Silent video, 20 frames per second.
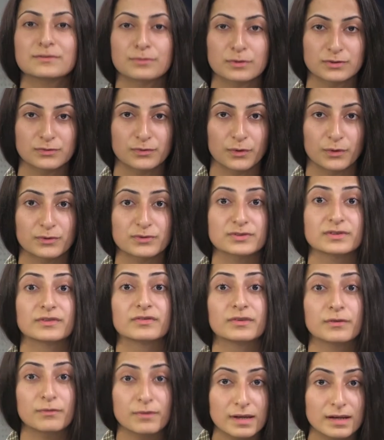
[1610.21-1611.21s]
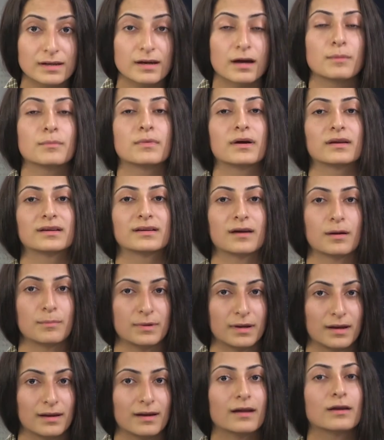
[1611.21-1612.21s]
was Focus of the Week. I'm Ani
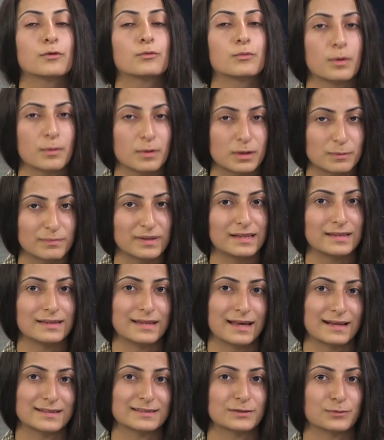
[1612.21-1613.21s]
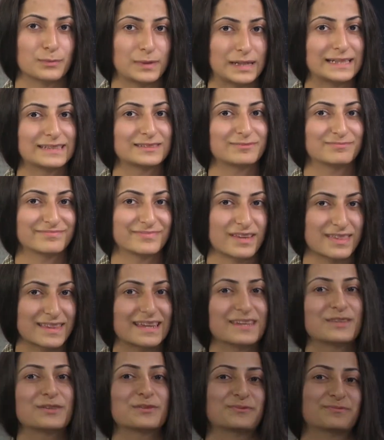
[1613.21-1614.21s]
Gabrielian, and we will meet next week. Thank
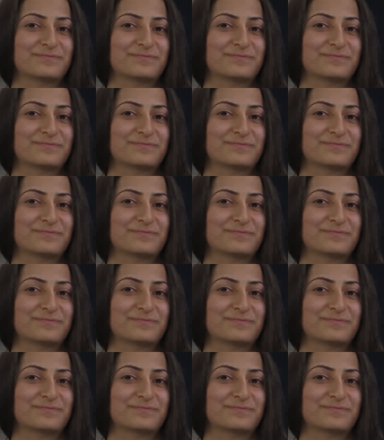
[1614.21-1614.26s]
you.